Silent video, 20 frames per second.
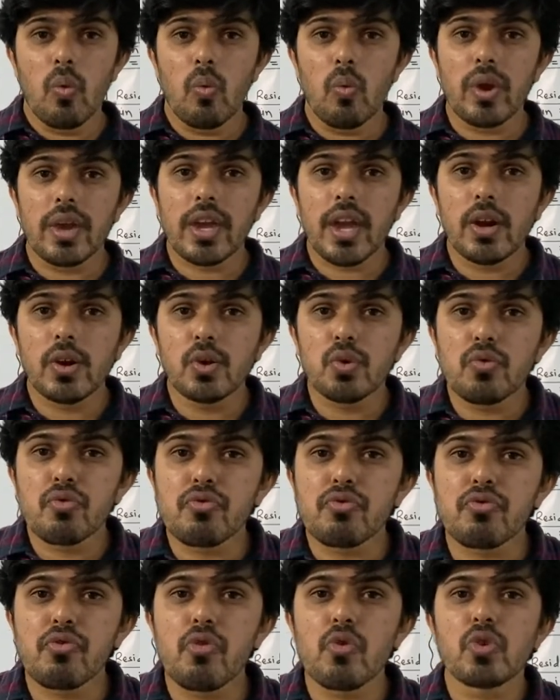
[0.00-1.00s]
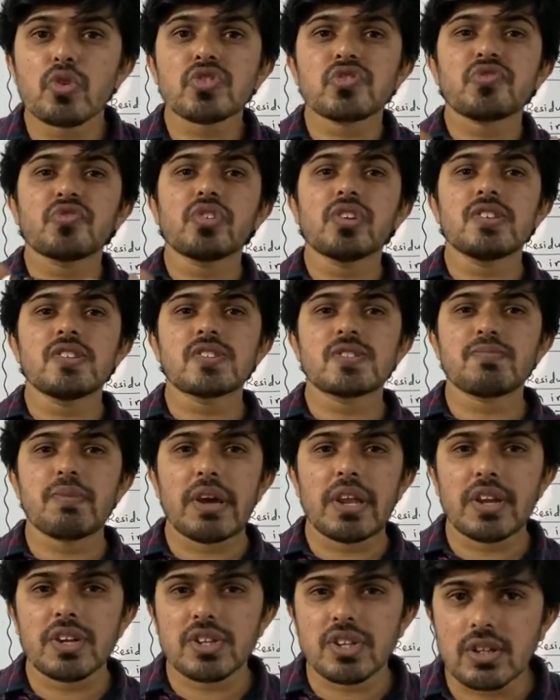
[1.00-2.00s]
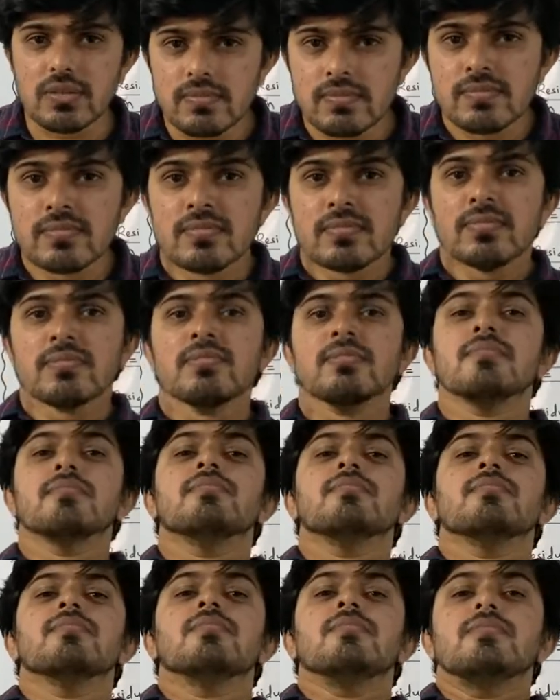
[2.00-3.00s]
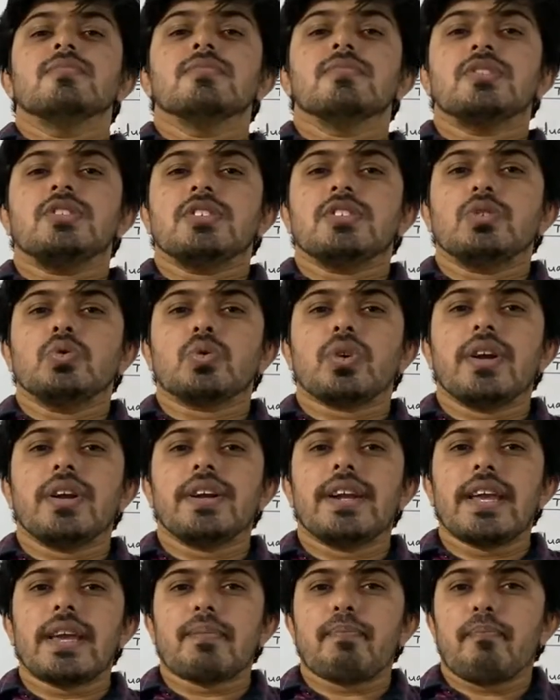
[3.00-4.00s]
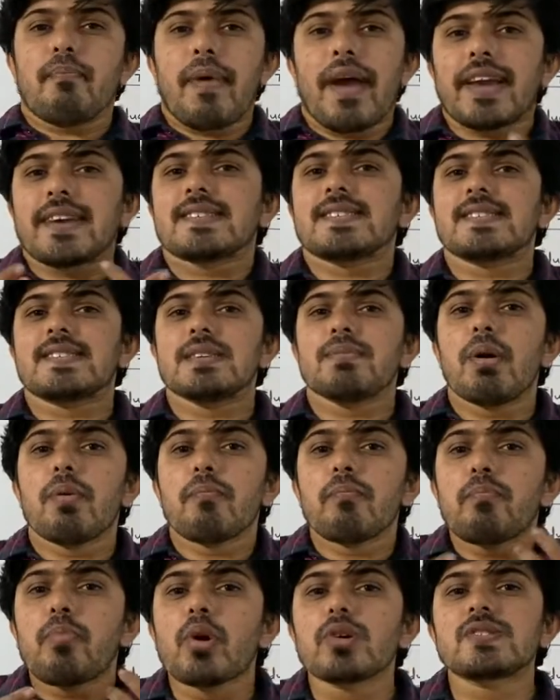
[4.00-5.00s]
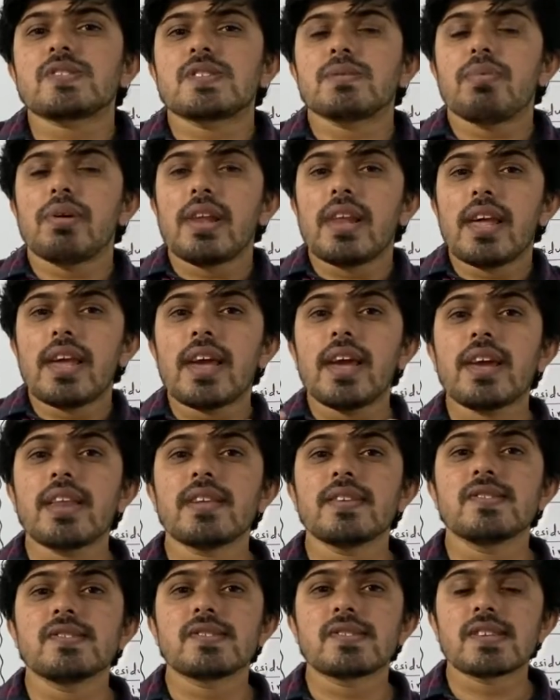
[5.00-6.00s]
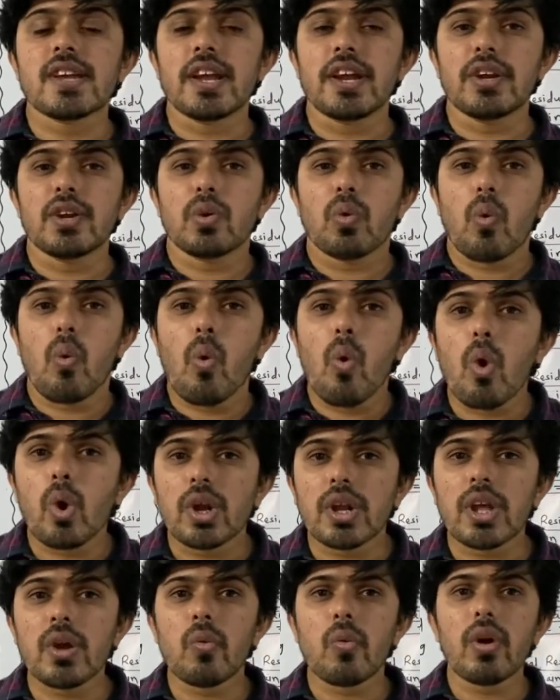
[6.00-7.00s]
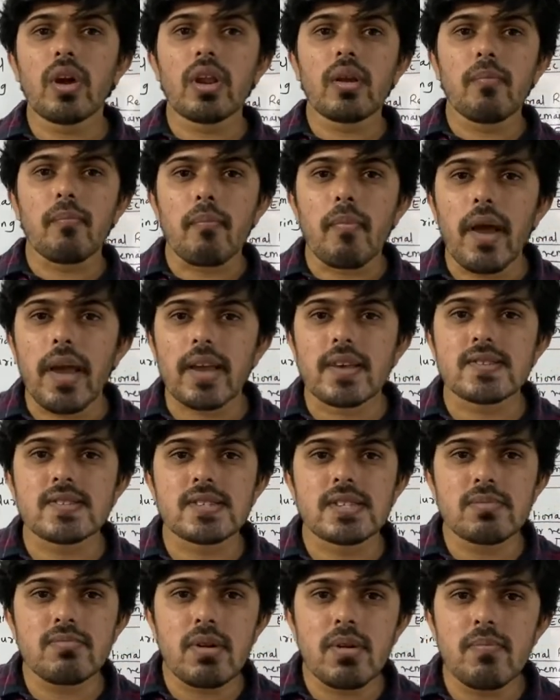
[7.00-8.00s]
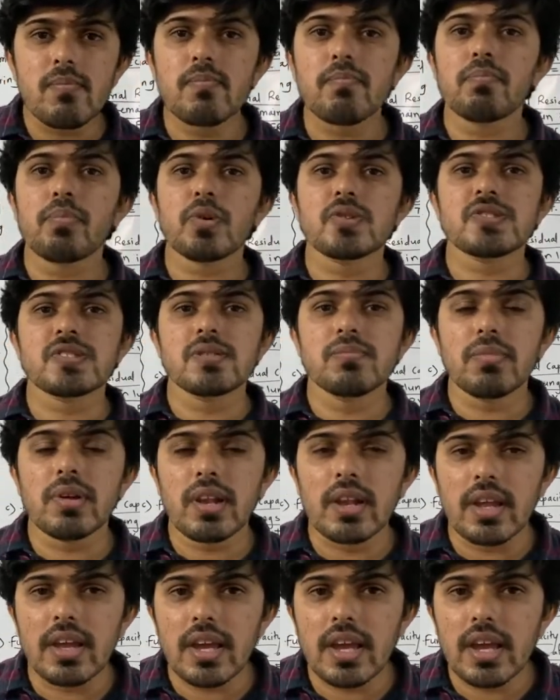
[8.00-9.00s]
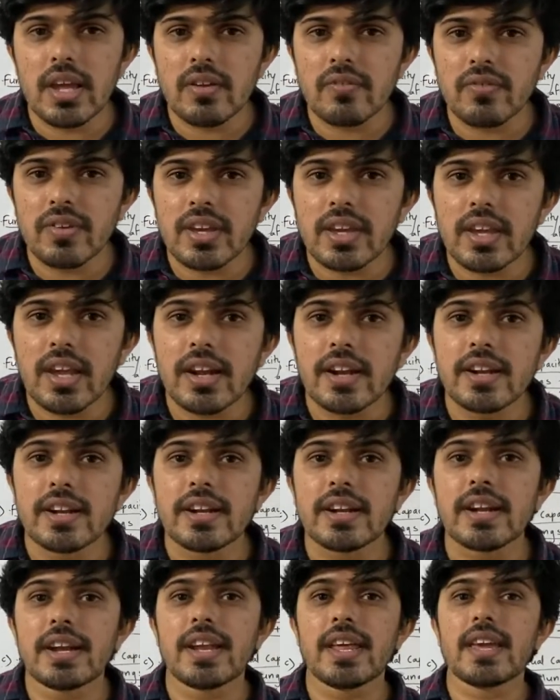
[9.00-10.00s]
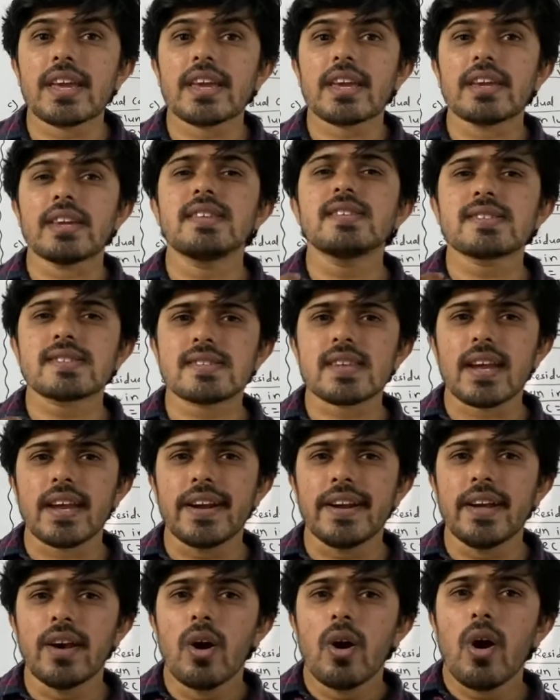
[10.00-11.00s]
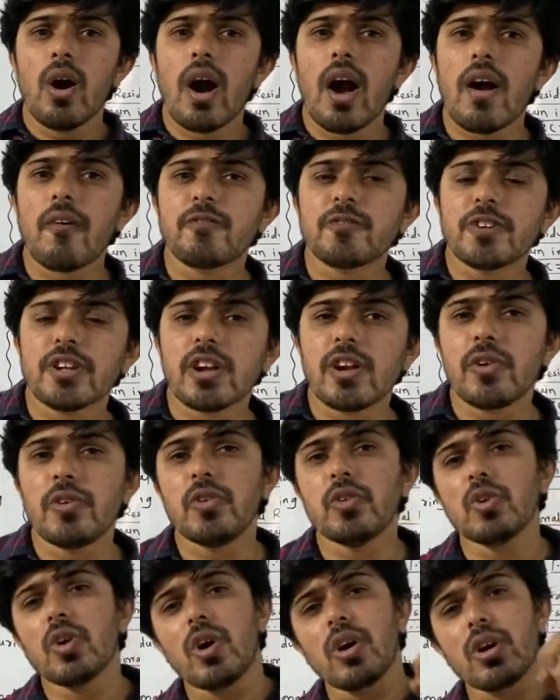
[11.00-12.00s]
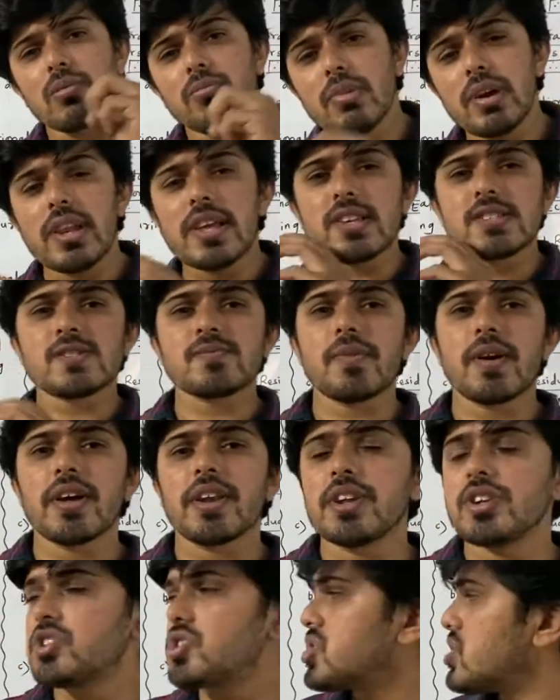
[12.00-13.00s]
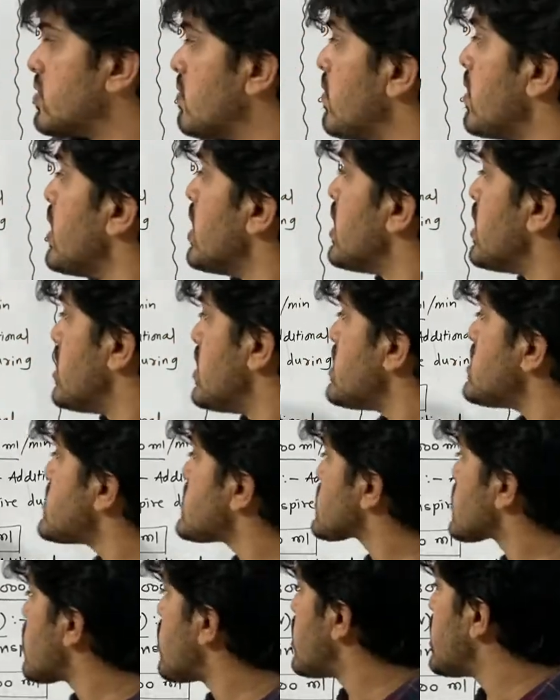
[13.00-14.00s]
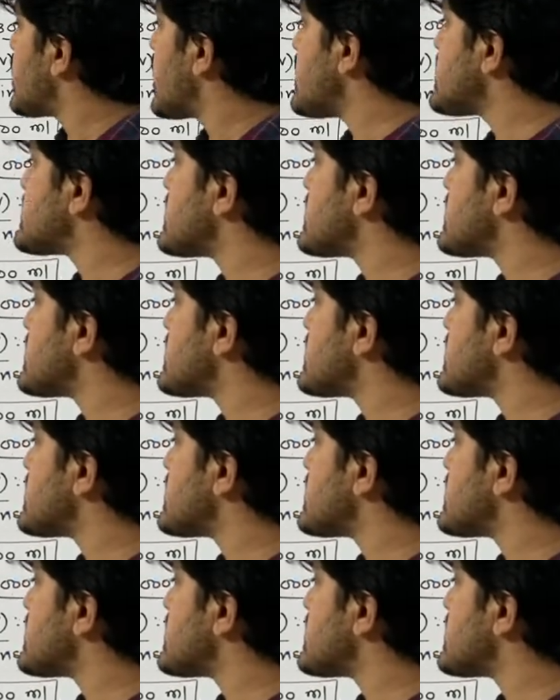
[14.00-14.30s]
We can do forceful inspiration. See, you can take maximum possible air inside. Whatever maximum possible air we can take inside after a normal expiration is called as